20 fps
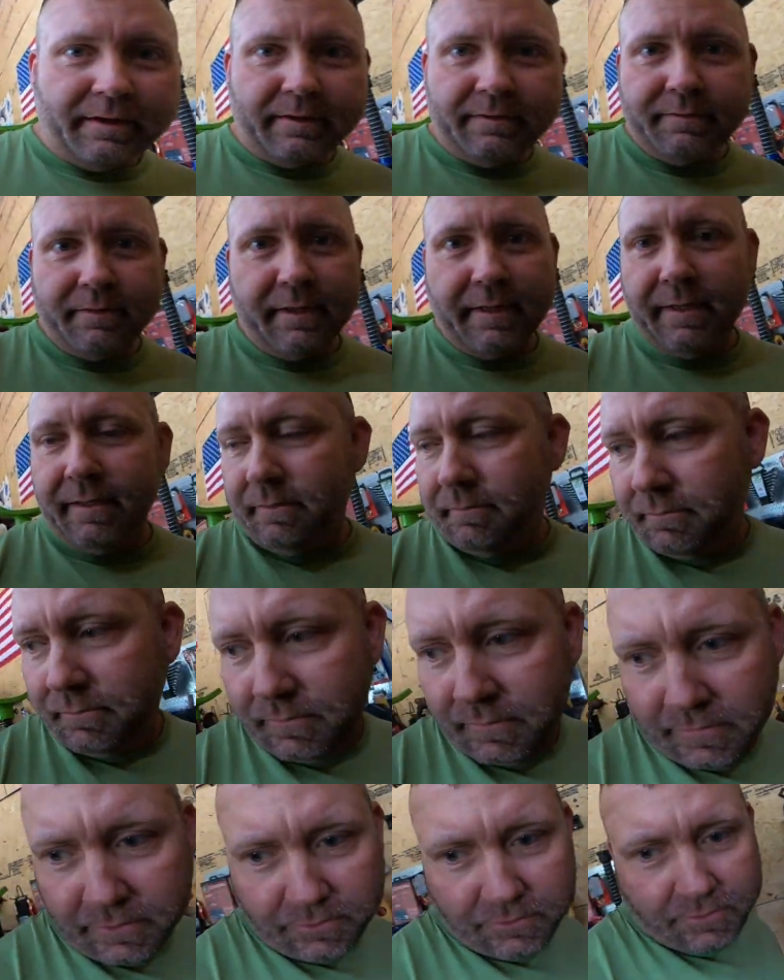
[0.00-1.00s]
Yeah,
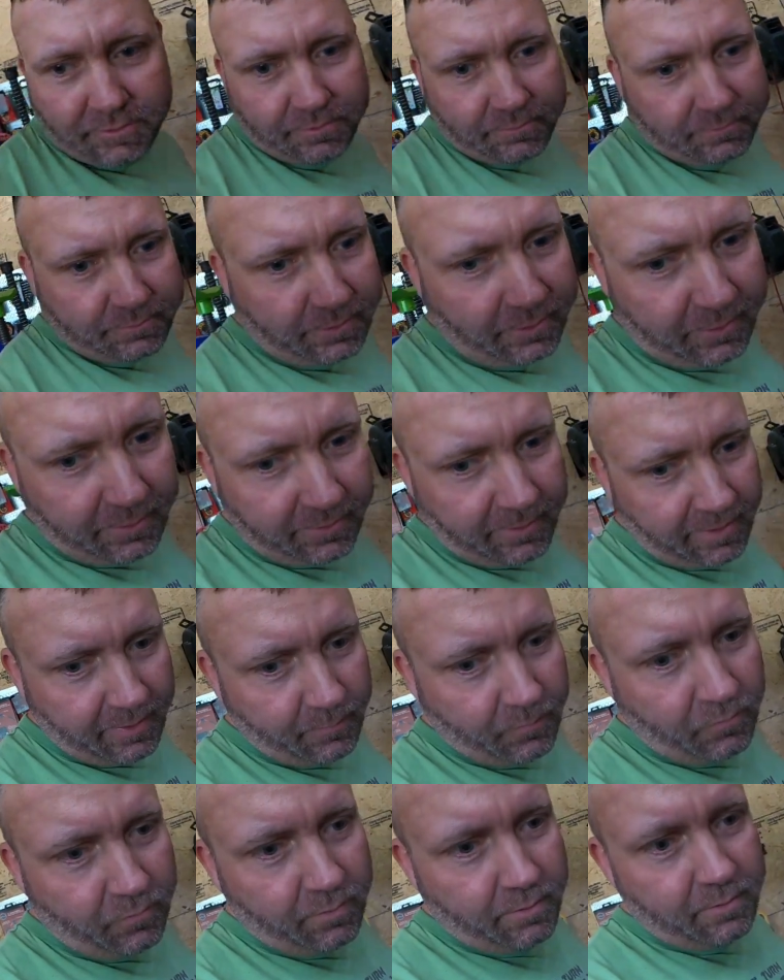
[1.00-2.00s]
there's not a
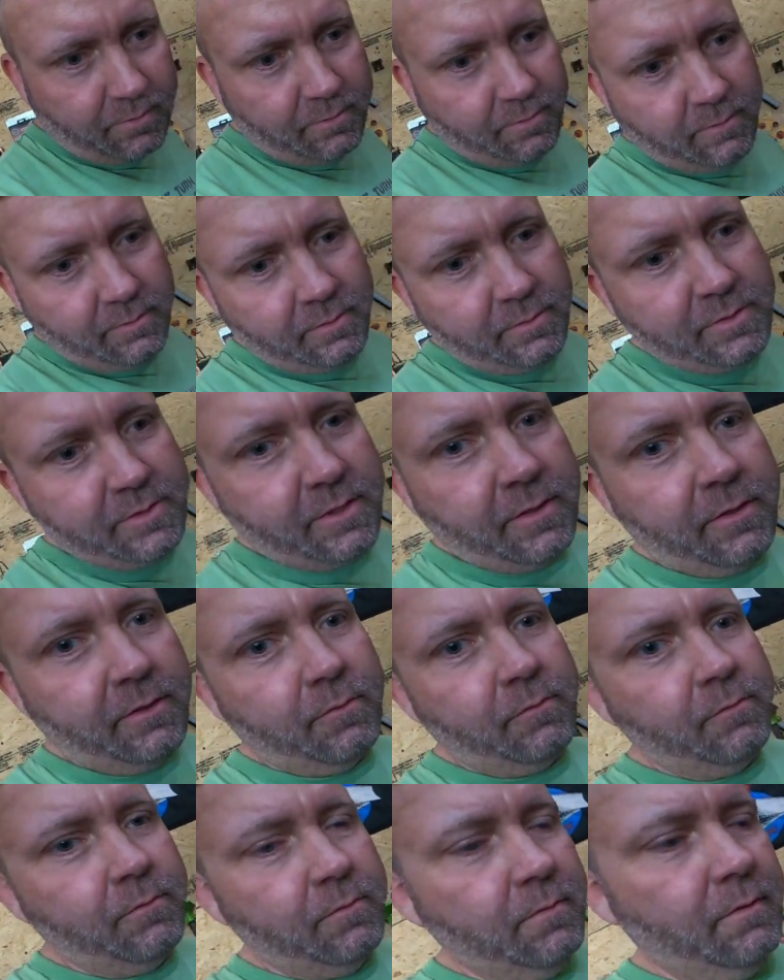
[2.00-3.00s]
name on it.
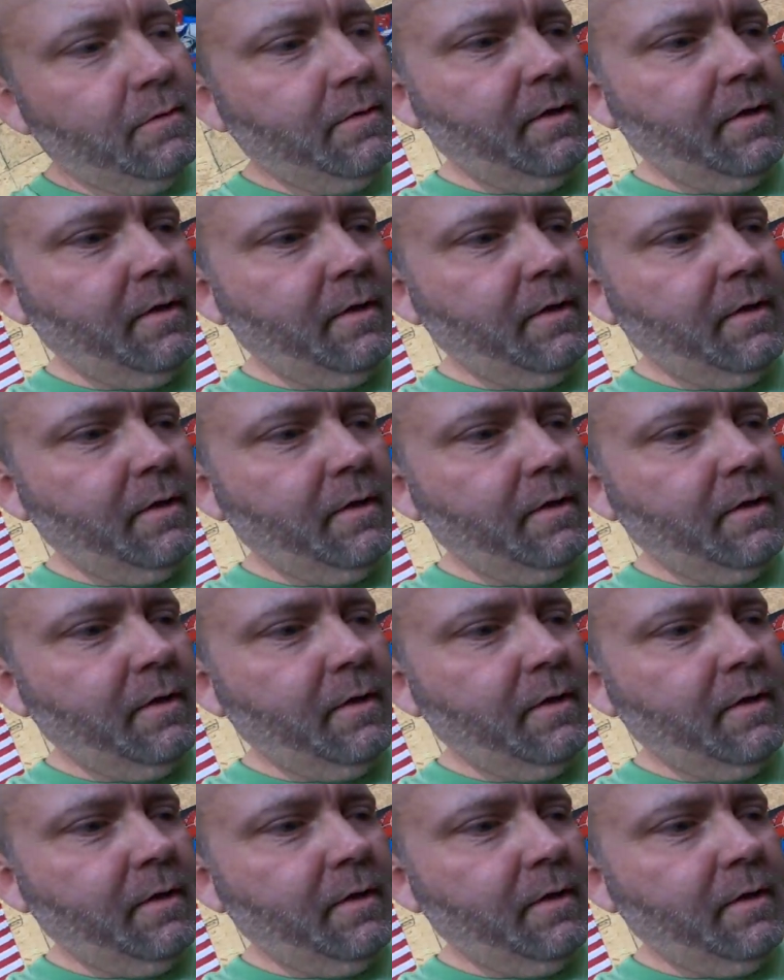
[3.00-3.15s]
So